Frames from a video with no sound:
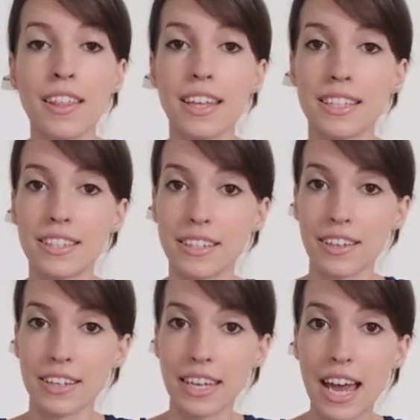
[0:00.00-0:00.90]
Then
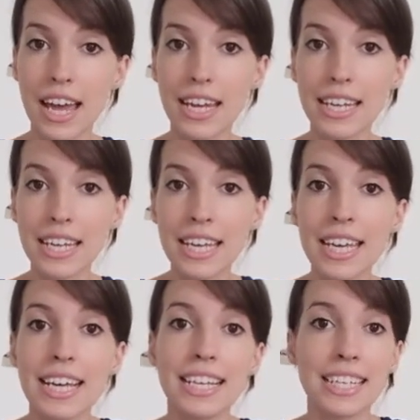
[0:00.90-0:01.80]
Skill 9
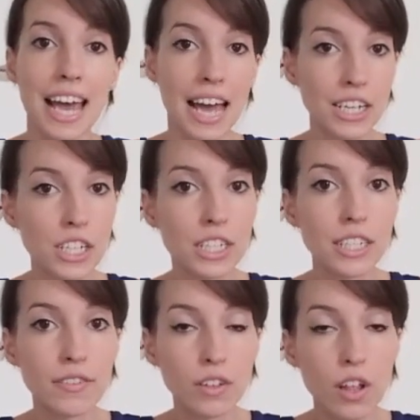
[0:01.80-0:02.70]
is
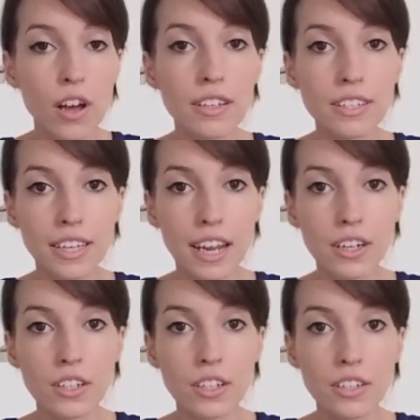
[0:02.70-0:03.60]
adjective clause
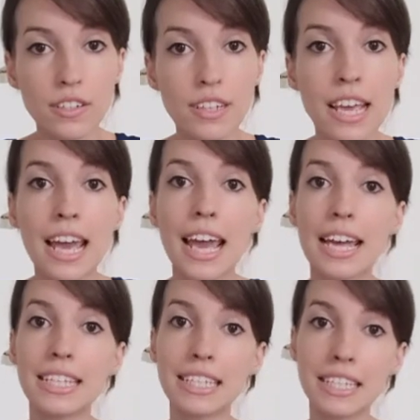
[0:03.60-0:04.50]
connectors,
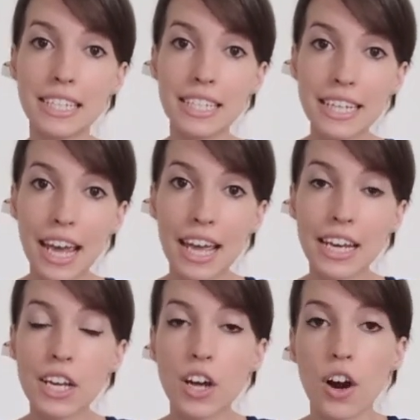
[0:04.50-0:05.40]
and Skill
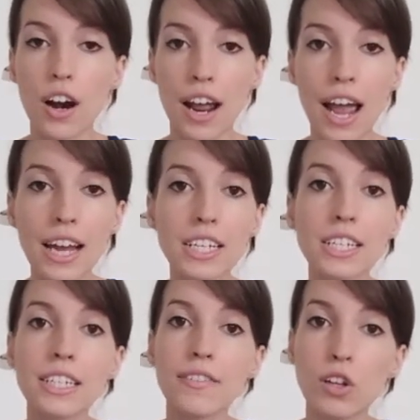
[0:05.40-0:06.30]
10 are
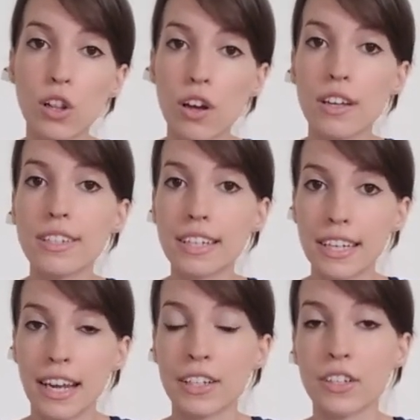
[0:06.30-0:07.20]
adjective clause
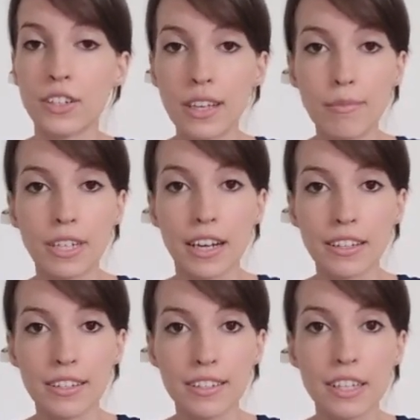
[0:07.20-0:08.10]
connector
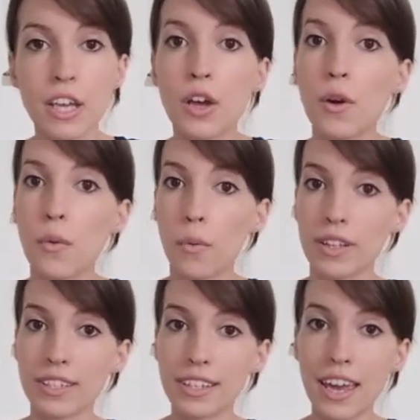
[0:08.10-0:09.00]
subjects.
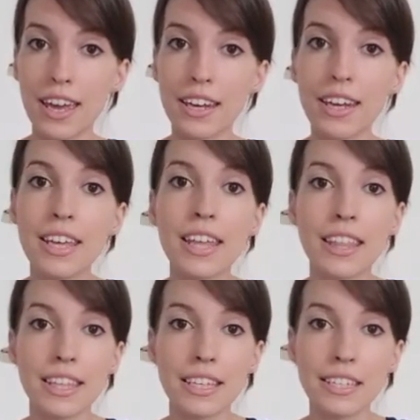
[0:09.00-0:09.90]
Once again,
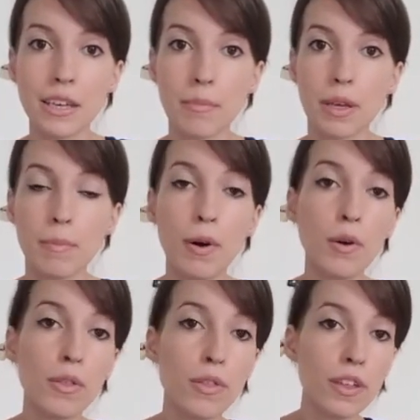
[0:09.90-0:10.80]
these can be
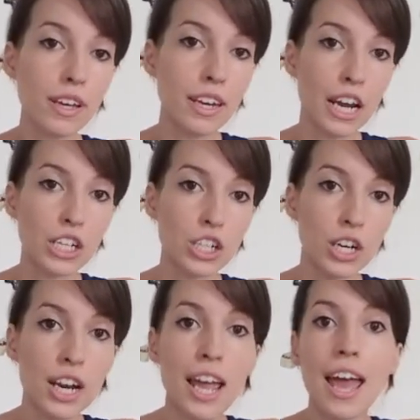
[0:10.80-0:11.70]
both the
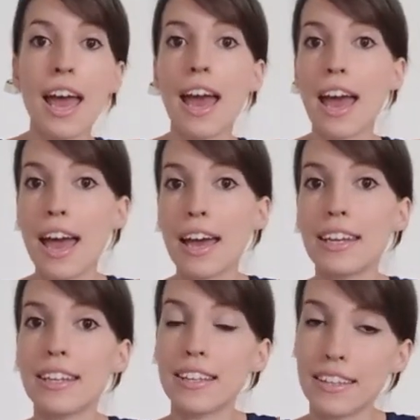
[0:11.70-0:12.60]
connector
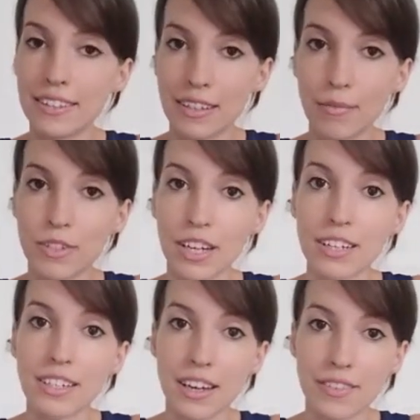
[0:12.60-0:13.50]
and the
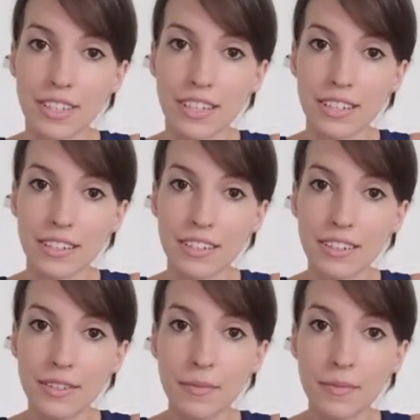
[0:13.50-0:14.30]
subject of a sentence.